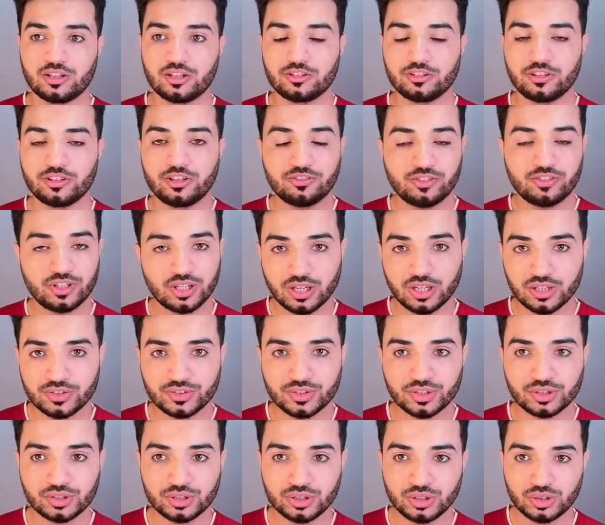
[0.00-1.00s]
the
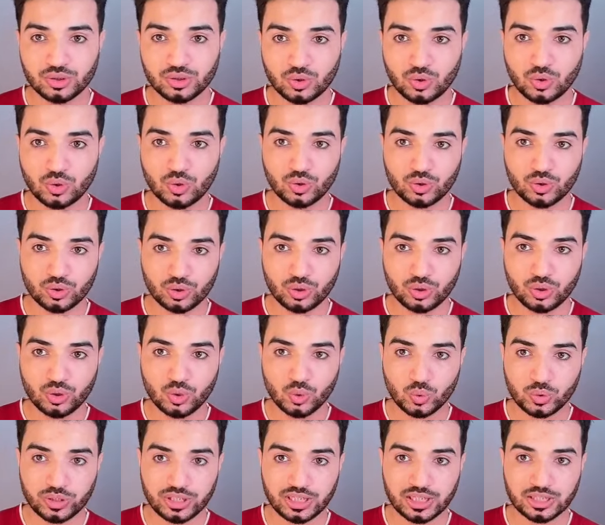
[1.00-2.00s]
velocity or
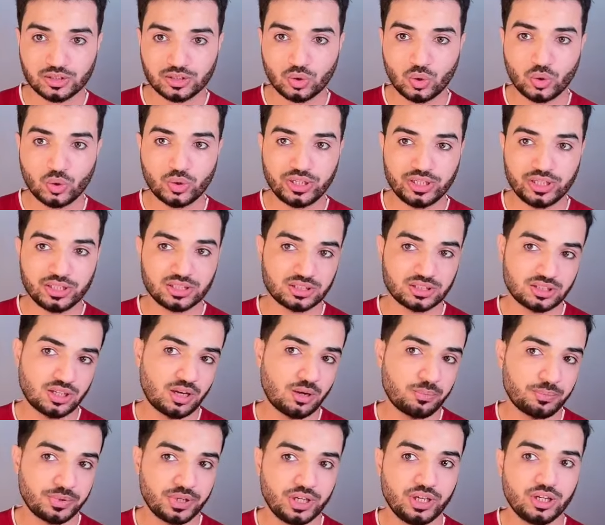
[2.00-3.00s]
look at or heads
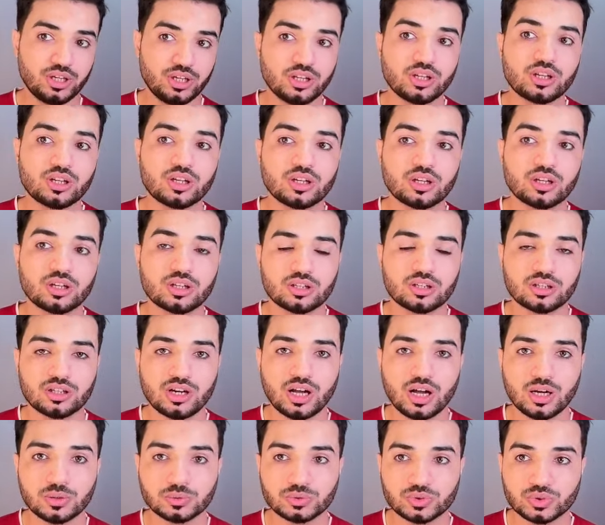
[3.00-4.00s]
up in
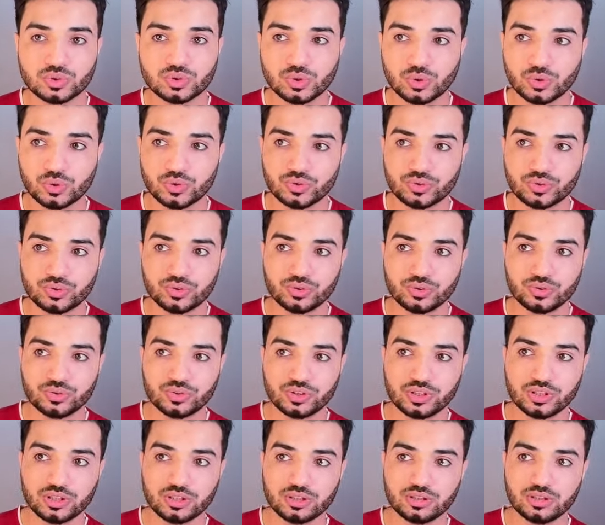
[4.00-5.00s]
source. You
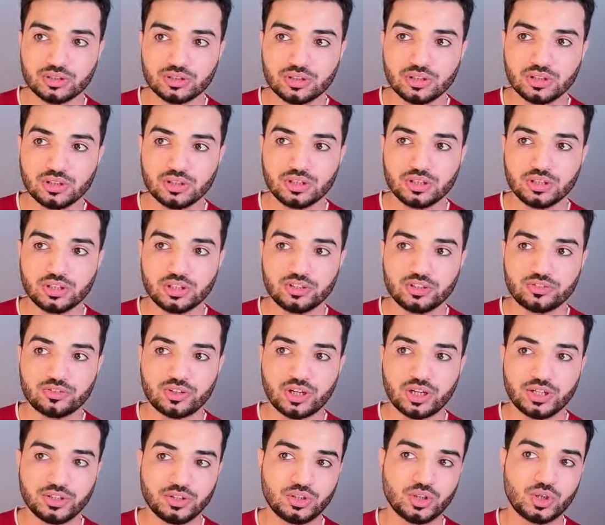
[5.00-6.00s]
see, if
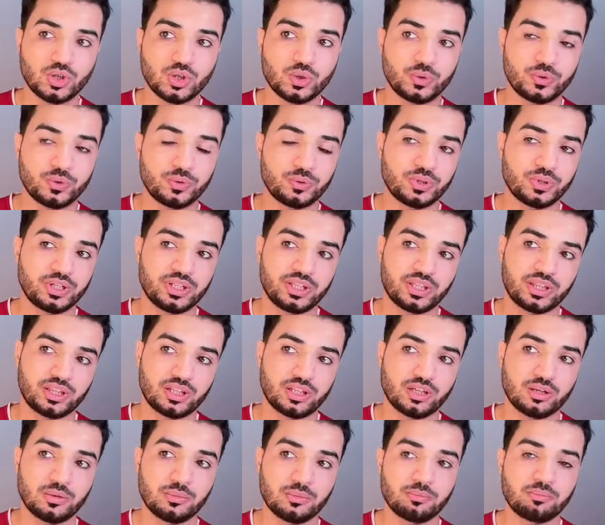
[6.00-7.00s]
I go with
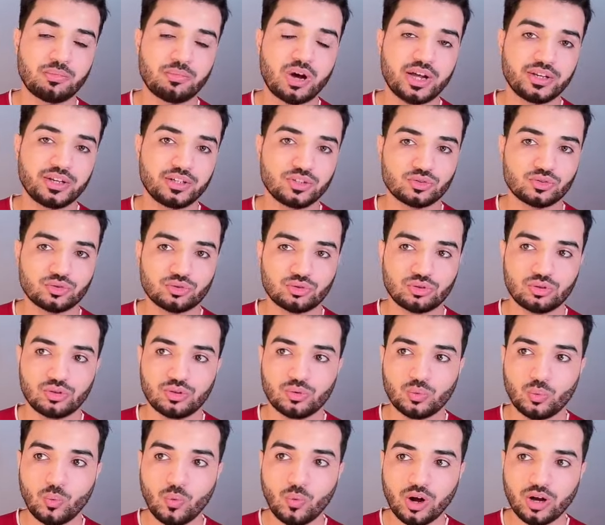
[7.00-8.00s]
uh, minus
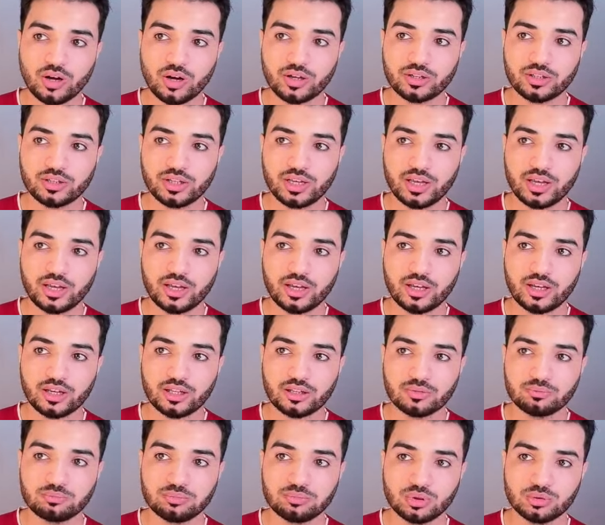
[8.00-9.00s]
one
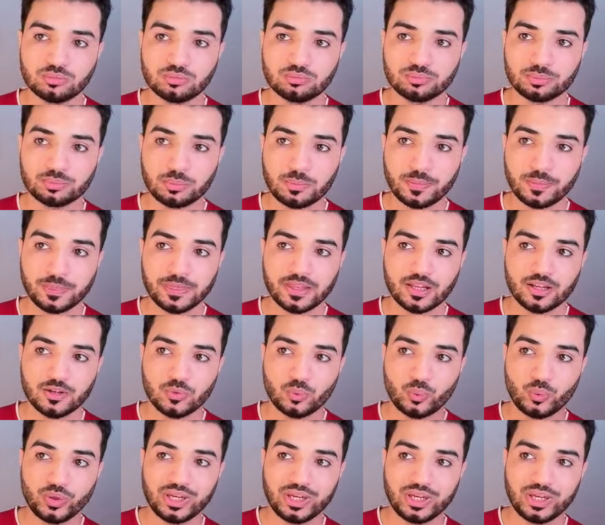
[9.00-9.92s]
and boom, we